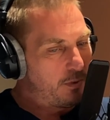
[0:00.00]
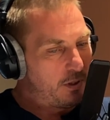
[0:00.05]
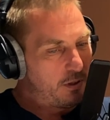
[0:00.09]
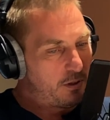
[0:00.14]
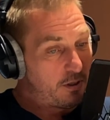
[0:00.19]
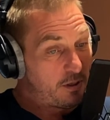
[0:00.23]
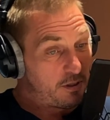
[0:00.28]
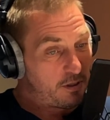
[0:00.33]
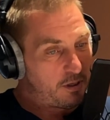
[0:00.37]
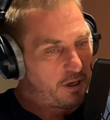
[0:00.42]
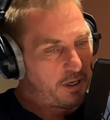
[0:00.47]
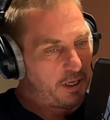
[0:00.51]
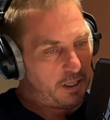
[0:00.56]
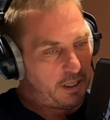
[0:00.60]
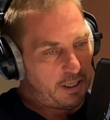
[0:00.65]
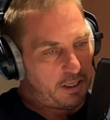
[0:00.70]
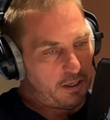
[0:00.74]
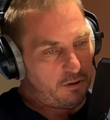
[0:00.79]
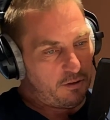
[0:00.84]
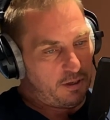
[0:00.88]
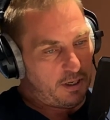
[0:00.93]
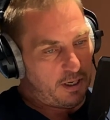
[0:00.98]
the study
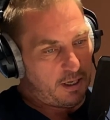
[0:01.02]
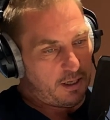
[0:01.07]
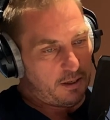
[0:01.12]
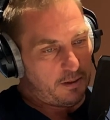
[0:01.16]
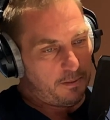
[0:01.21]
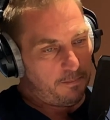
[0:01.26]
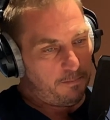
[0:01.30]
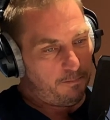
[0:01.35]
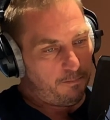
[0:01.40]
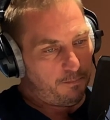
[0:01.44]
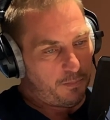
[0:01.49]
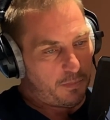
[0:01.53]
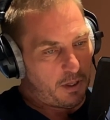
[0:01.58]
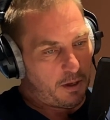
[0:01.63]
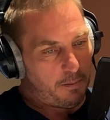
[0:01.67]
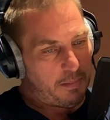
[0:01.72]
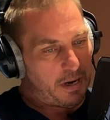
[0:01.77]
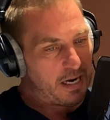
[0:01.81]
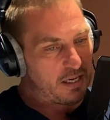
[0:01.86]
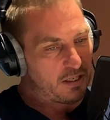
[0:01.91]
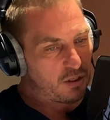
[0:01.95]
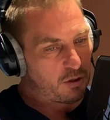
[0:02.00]
that you did, the
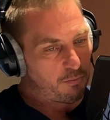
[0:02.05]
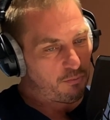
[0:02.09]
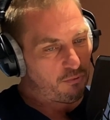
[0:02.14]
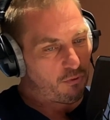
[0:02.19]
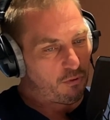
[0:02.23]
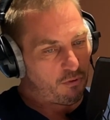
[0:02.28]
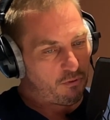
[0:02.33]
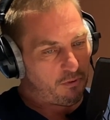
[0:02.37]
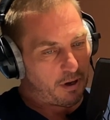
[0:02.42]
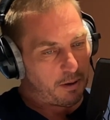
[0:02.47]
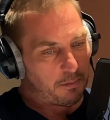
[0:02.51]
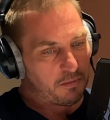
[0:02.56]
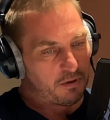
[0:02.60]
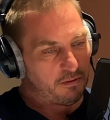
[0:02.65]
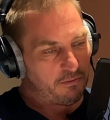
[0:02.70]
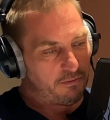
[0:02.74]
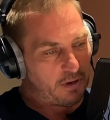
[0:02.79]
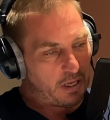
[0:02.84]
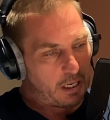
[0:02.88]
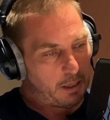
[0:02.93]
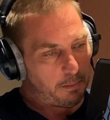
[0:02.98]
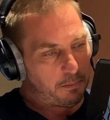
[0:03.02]
master program,
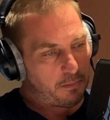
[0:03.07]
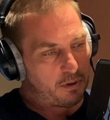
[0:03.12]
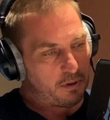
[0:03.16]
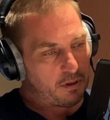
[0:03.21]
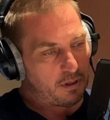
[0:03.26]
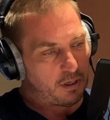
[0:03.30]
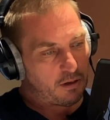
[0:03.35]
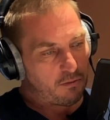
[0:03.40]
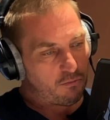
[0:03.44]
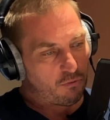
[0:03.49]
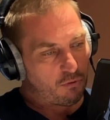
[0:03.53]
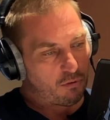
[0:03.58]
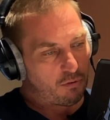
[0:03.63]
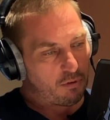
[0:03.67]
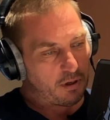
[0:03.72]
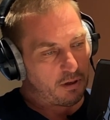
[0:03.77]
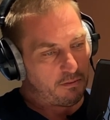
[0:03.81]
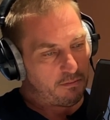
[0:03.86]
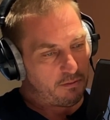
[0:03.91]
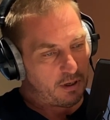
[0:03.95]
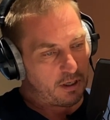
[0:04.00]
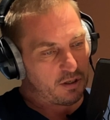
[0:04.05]
Development and Rural
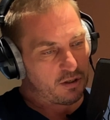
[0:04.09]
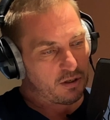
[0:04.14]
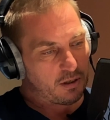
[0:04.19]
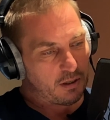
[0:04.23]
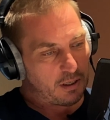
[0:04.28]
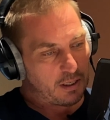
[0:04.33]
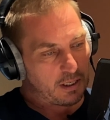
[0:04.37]
Innovation.